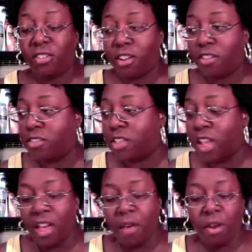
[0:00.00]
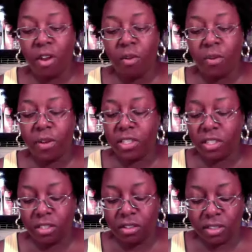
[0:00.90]
cones. I'm going to open it just
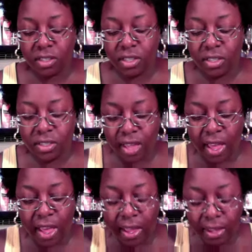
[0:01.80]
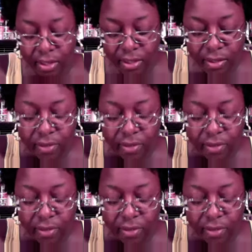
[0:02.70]
so you can see the size.